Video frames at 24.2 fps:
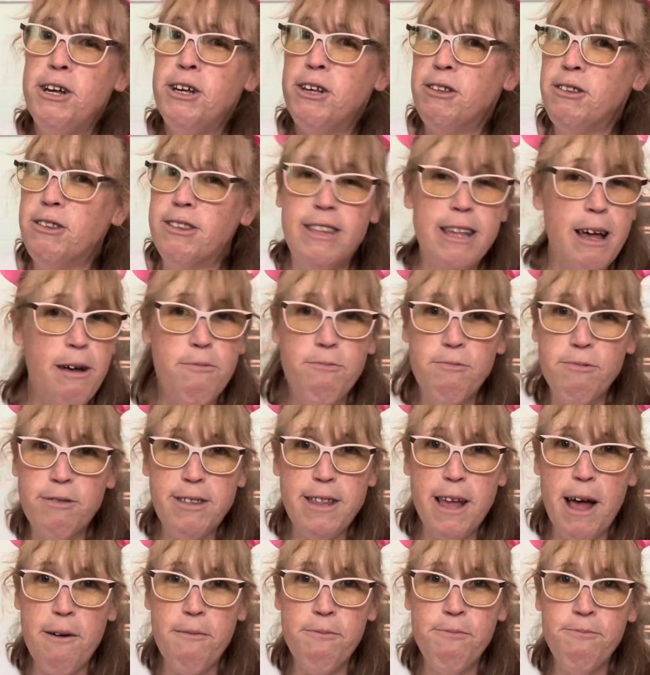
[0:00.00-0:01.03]

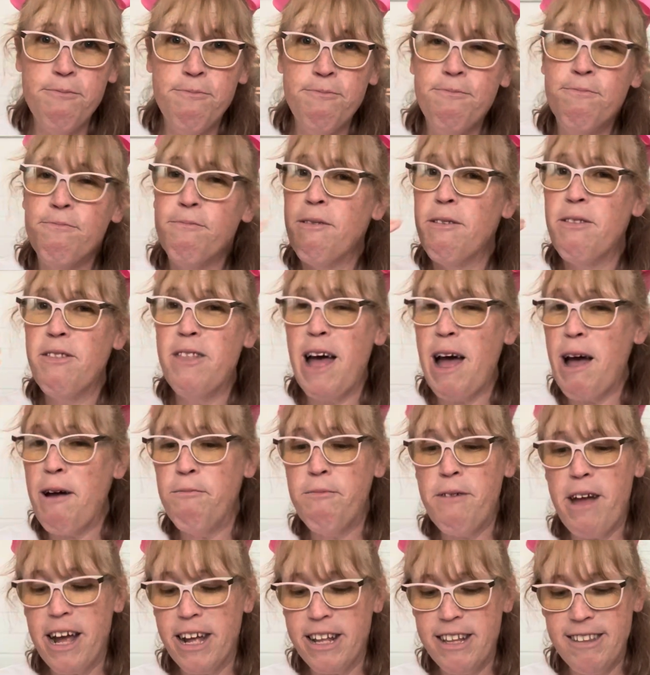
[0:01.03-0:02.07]
something that I'm
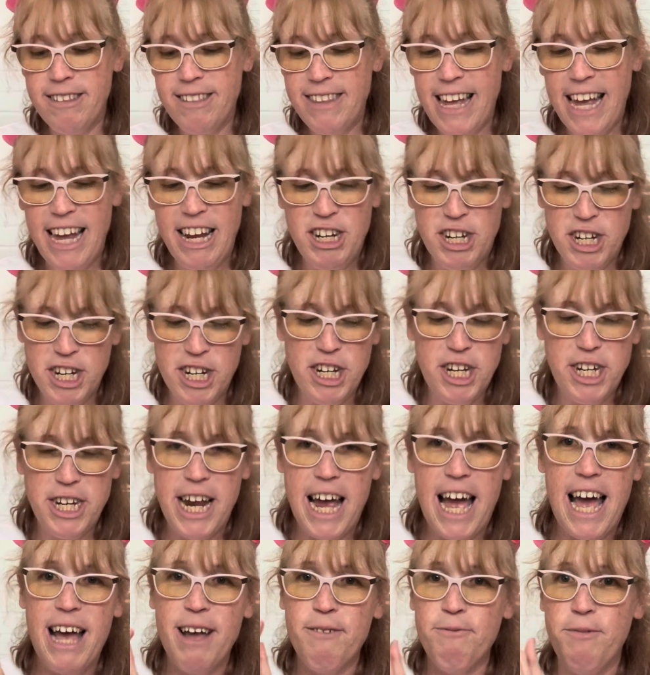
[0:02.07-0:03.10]
not going to say just
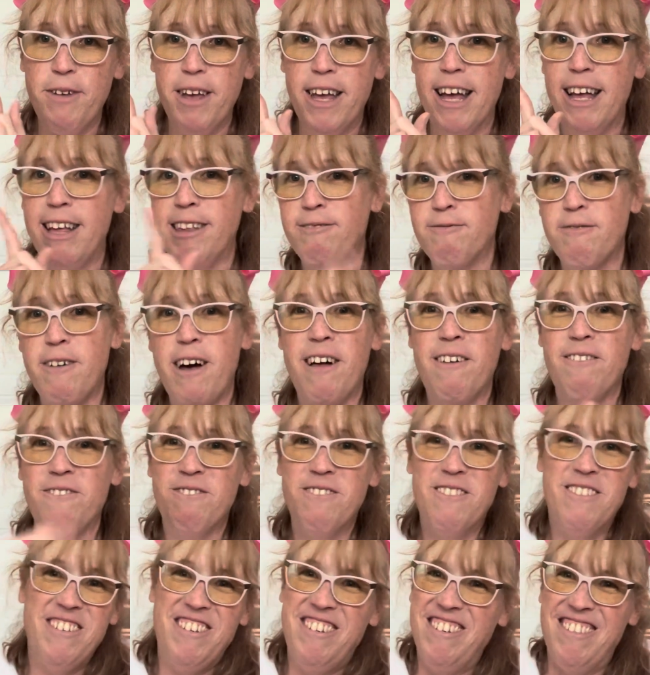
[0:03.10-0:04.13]
yet because, well,
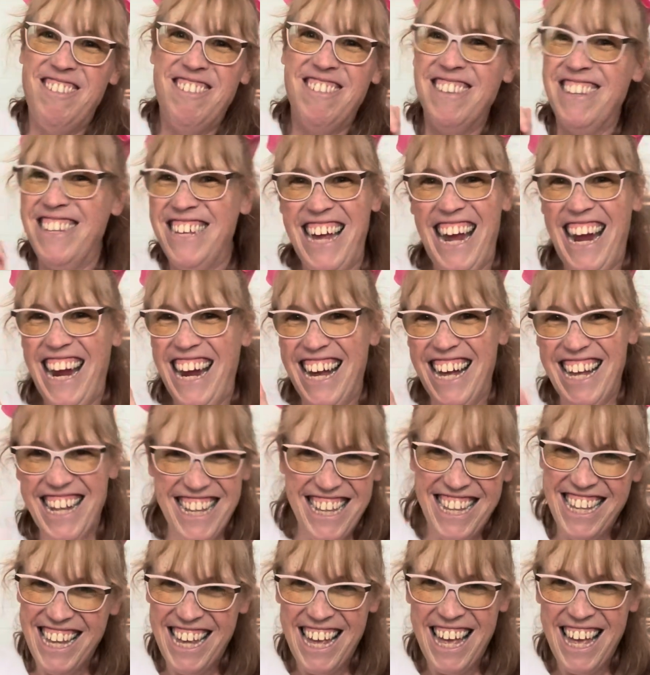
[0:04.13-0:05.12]
just can't.